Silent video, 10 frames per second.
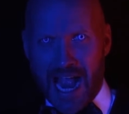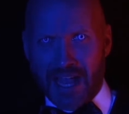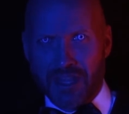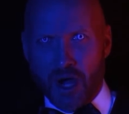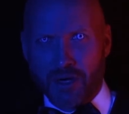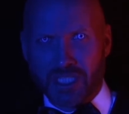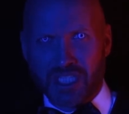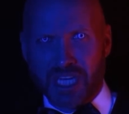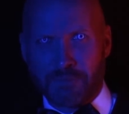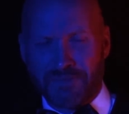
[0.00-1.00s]
and the
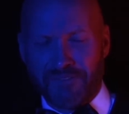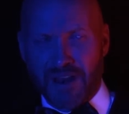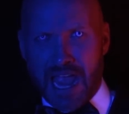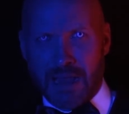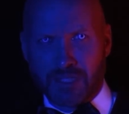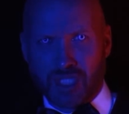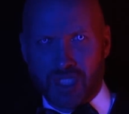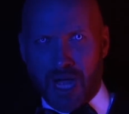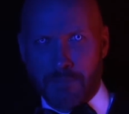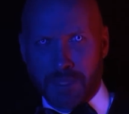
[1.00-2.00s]
orange-tipped flames
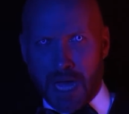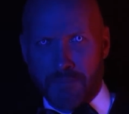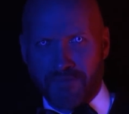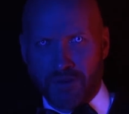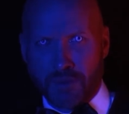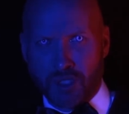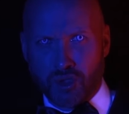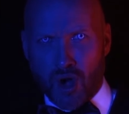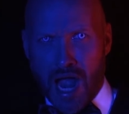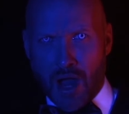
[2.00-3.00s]
jumped up from the
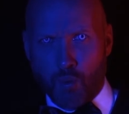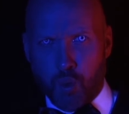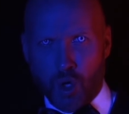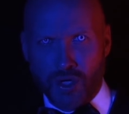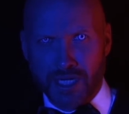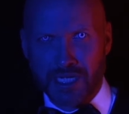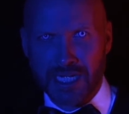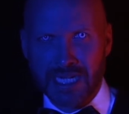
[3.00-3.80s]
dry wood.